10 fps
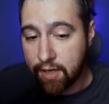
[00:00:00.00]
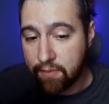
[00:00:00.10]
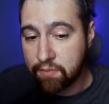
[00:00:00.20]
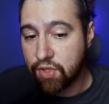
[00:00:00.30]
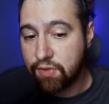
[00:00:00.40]

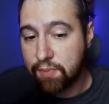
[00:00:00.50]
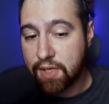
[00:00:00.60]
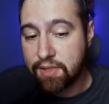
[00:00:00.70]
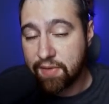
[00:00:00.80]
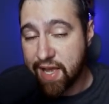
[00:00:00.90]
Just
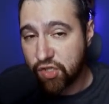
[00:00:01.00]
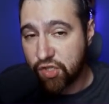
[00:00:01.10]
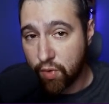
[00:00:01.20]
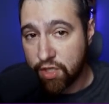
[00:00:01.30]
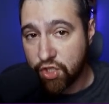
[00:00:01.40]
because of that
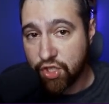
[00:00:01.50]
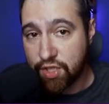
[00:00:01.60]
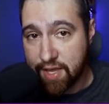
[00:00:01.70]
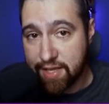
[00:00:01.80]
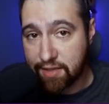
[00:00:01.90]
switch
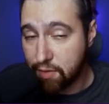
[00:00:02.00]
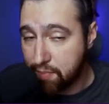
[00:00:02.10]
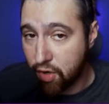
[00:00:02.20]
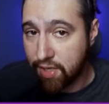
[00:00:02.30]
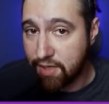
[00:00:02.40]
that the
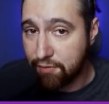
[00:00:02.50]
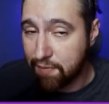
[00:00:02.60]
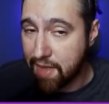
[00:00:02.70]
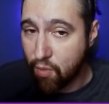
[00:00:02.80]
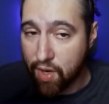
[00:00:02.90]
opponent did from
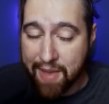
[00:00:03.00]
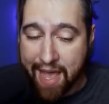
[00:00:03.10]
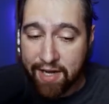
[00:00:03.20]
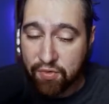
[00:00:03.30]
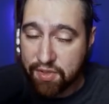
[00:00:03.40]
that one
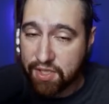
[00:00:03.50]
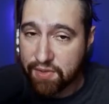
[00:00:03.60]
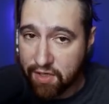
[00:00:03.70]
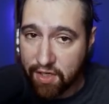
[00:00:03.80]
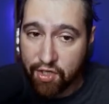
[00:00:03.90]
match, which is
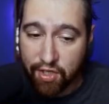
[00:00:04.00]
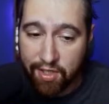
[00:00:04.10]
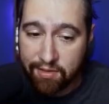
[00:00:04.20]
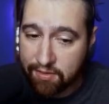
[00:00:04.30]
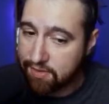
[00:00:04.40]
very good.
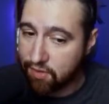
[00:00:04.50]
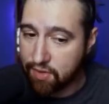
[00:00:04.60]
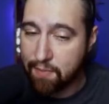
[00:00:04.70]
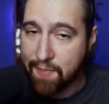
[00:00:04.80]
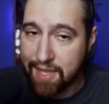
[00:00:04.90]
Still
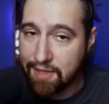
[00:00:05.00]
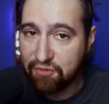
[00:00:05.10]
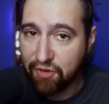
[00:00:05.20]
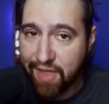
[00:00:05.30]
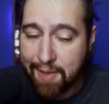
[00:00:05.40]
commend them
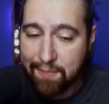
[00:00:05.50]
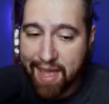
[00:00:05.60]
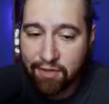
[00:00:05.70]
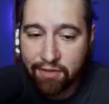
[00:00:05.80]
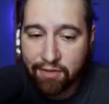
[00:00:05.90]
for that battle.